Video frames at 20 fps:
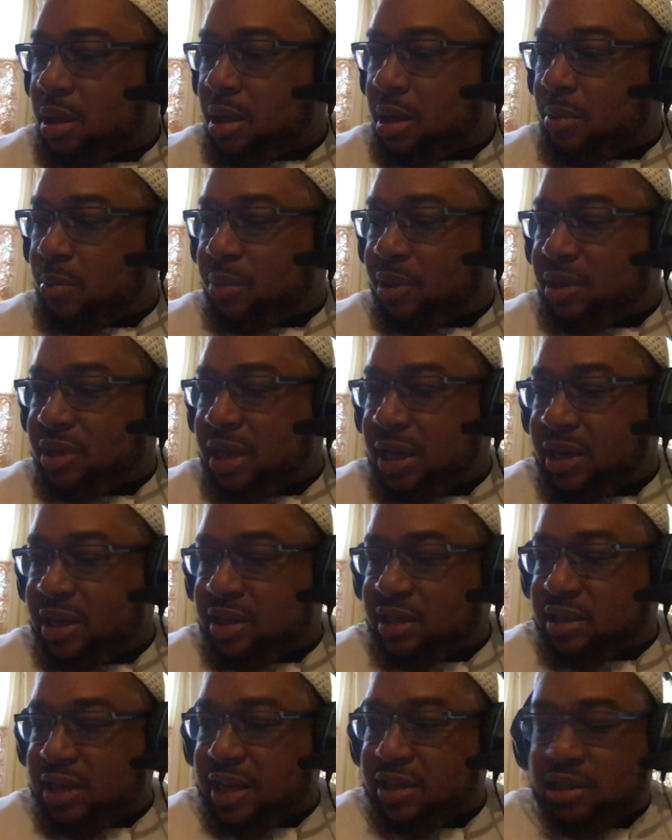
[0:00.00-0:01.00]
but yet
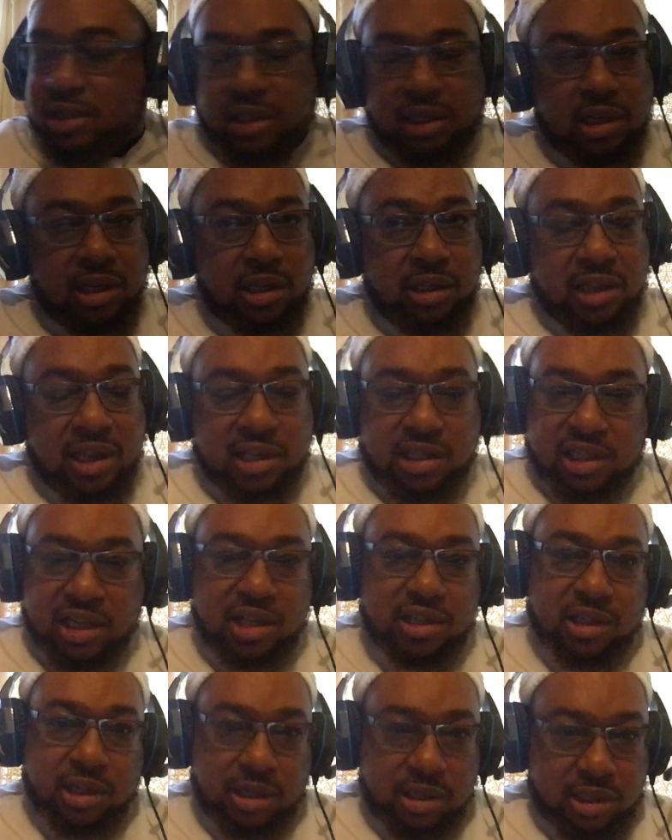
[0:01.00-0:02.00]
essentially they're
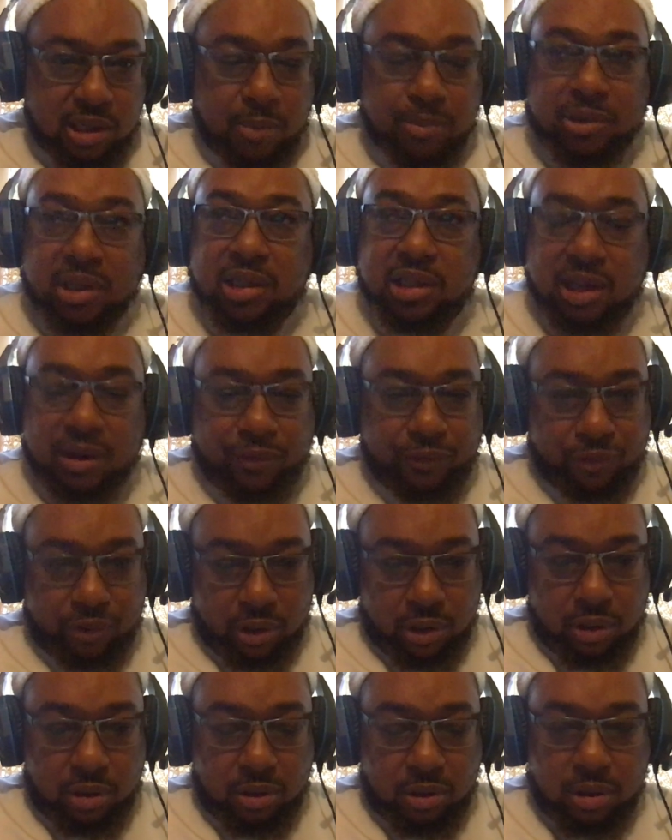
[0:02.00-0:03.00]
teaching something different?
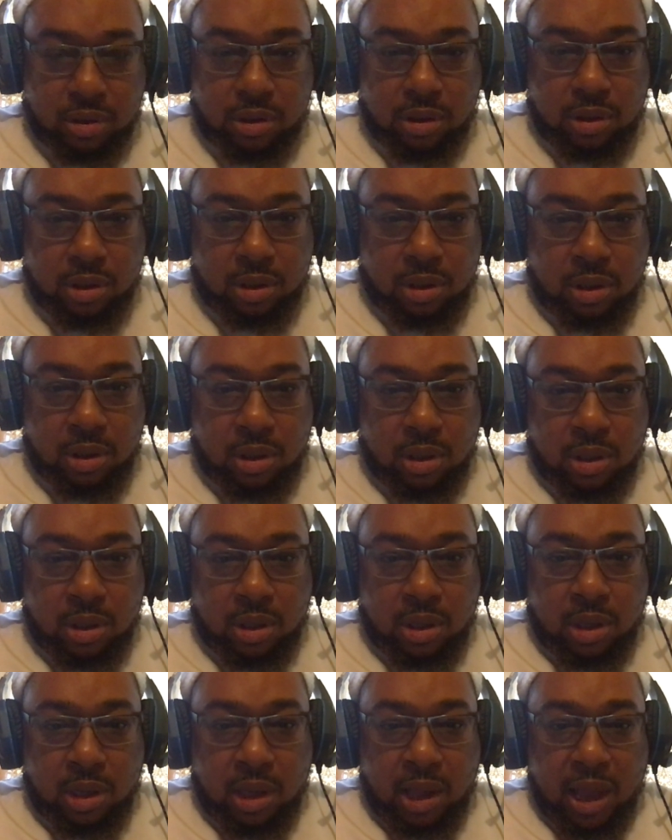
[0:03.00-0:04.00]

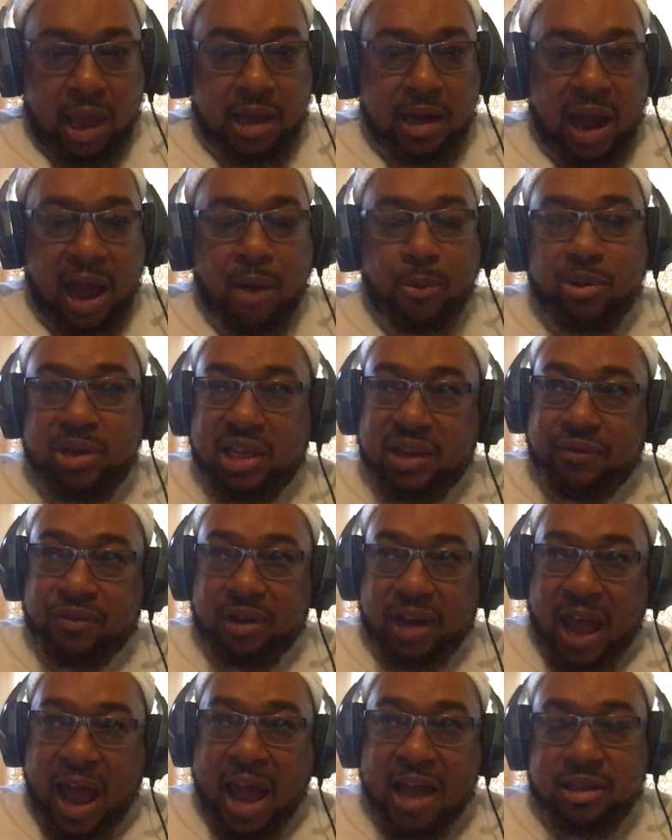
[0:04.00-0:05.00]
And I would even
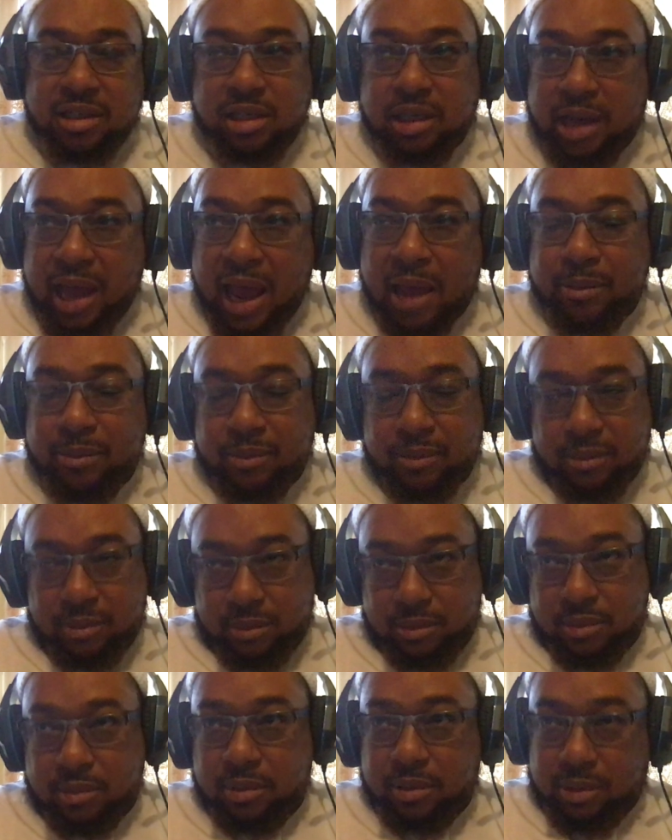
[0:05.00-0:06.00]
add to that,
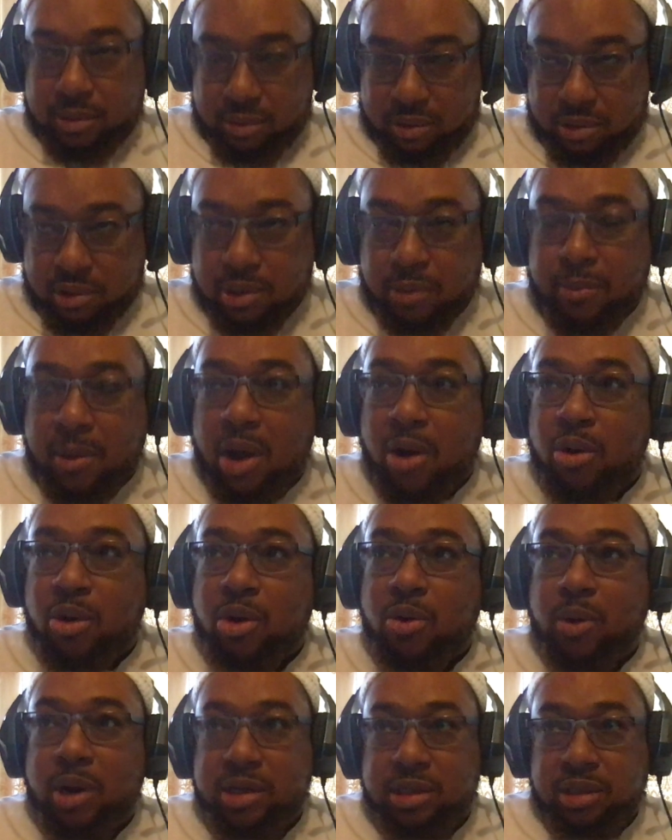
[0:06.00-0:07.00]
to my own
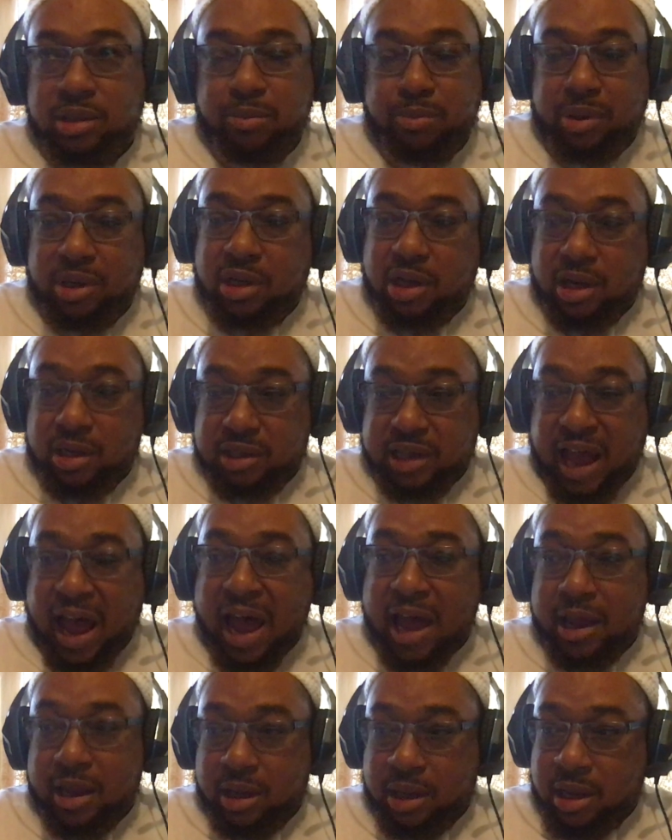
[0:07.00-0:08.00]
question, because
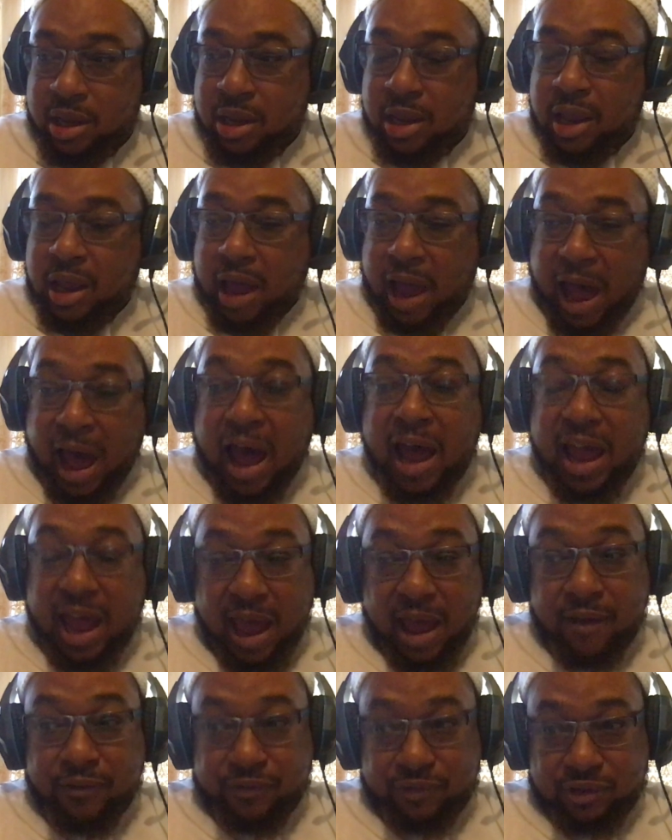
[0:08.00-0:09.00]
I
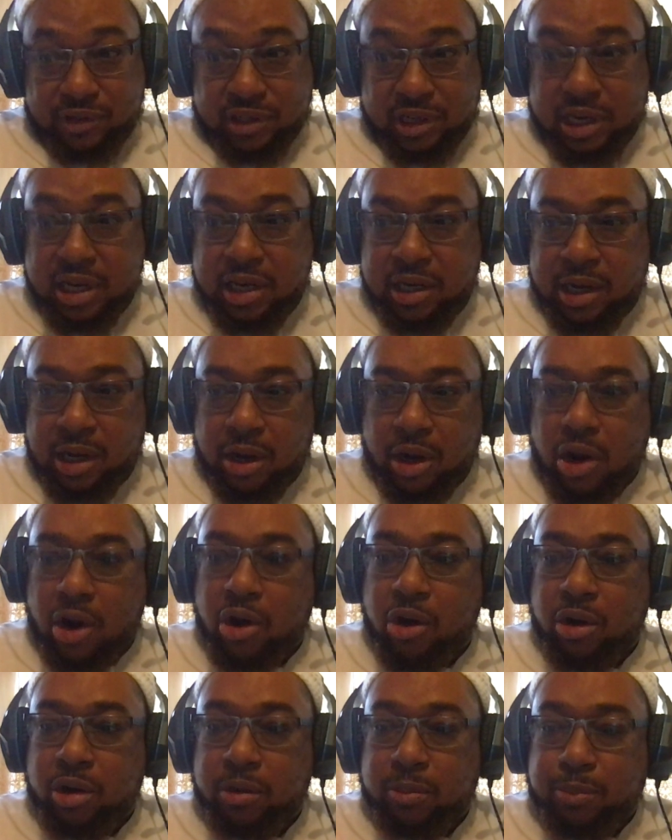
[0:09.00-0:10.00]
have seen and
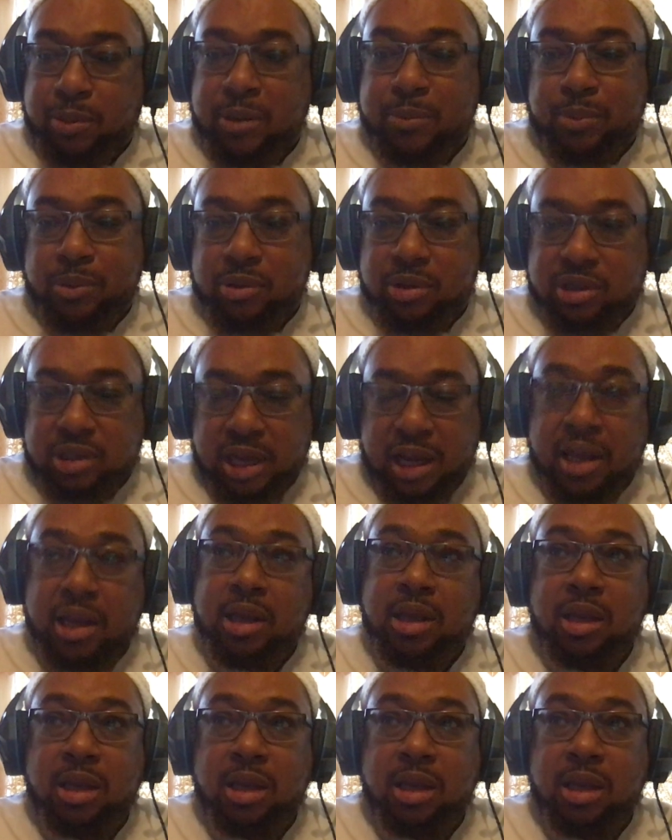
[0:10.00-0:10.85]
heard people say